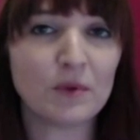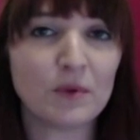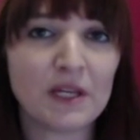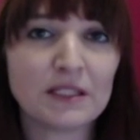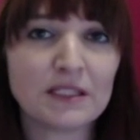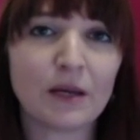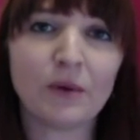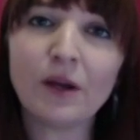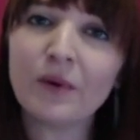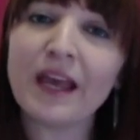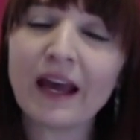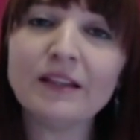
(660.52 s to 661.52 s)
to me and say,
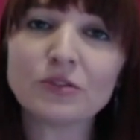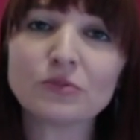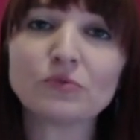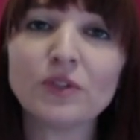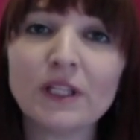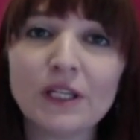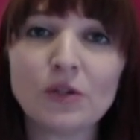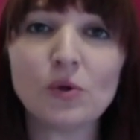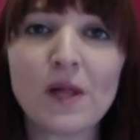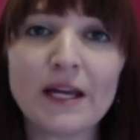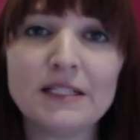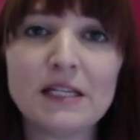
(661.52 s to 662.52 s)
we had this really
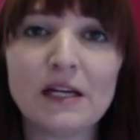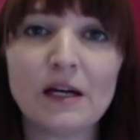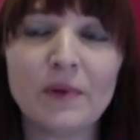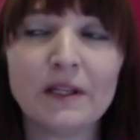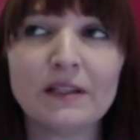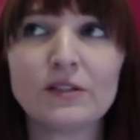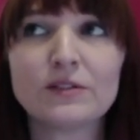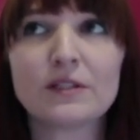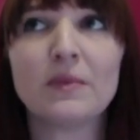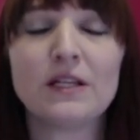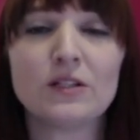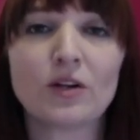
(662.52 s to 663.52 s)
cool idea, but
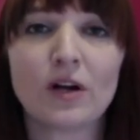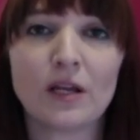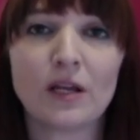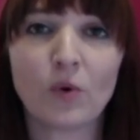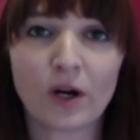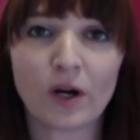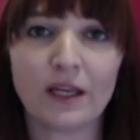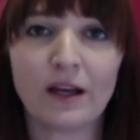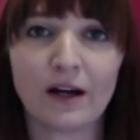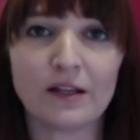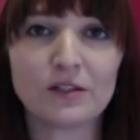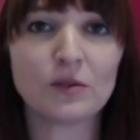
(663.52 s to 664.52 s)
somebody's already working
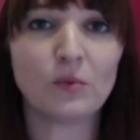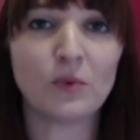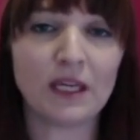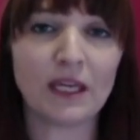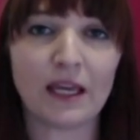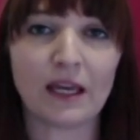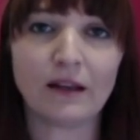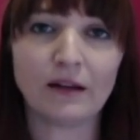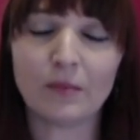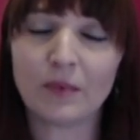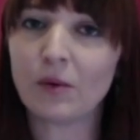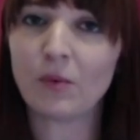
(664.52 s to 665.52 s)
on it, so we can't.
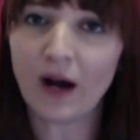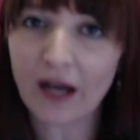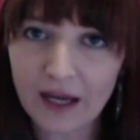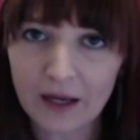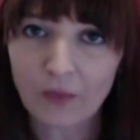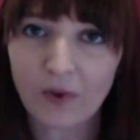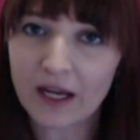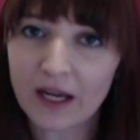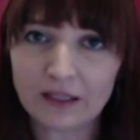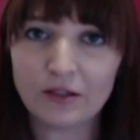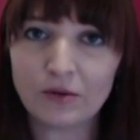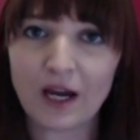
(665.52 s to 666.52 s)
I'm like, why? Why
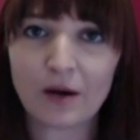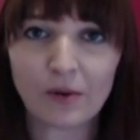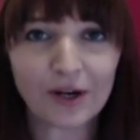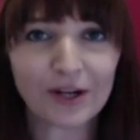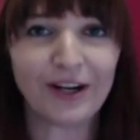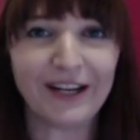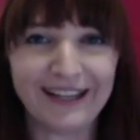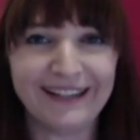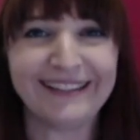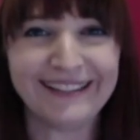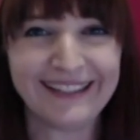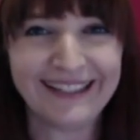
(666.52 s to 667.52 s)
can you not work on
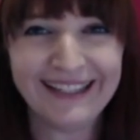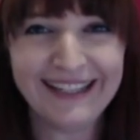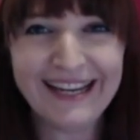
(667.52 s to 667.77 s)
it?